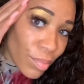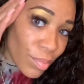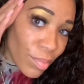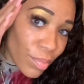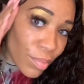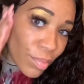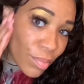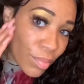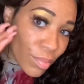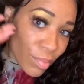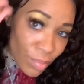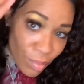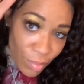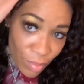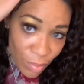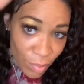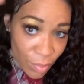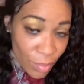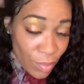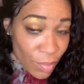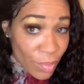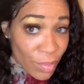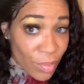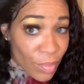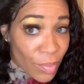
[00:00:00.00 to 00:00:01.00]
to
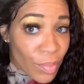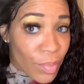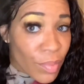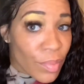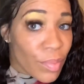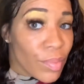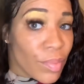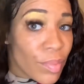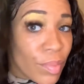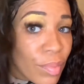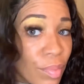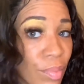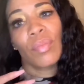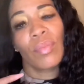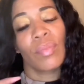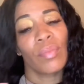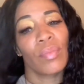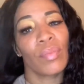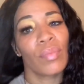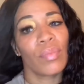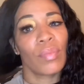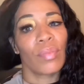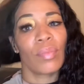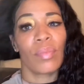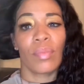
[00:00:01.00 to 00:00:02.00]

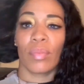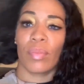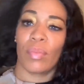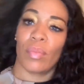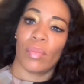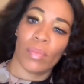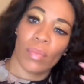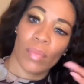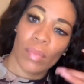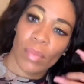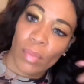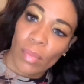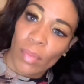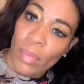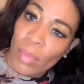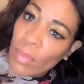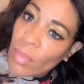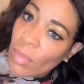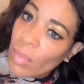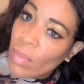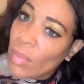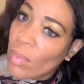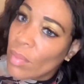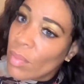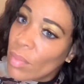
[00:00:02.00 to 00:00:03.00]
wet the hair up,
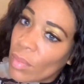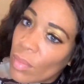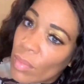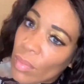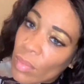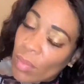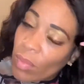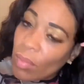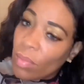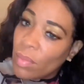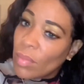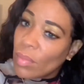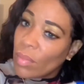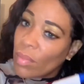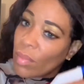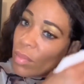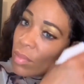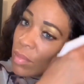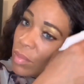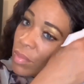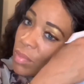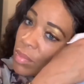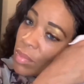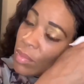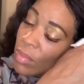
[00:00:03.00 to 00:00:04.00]
and so I
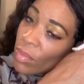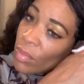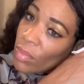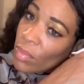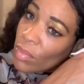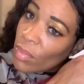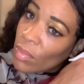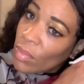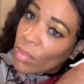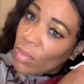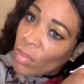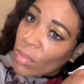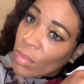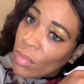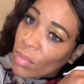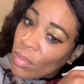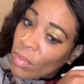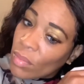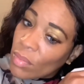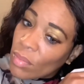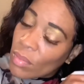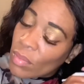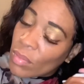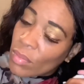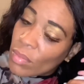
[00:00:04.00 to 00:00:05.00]
can
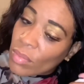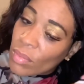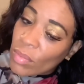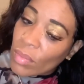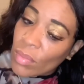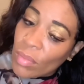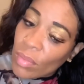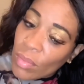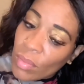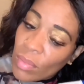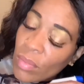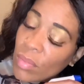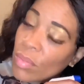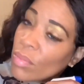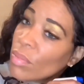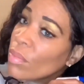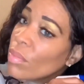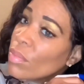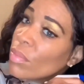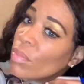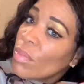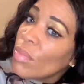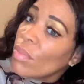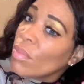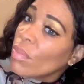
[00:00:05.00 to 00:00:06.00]
show y'all how the hair
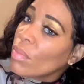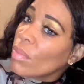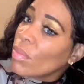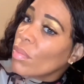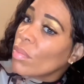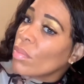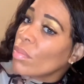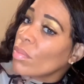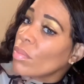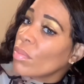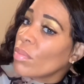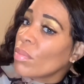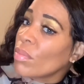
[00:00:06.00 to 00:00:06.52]
looks once it's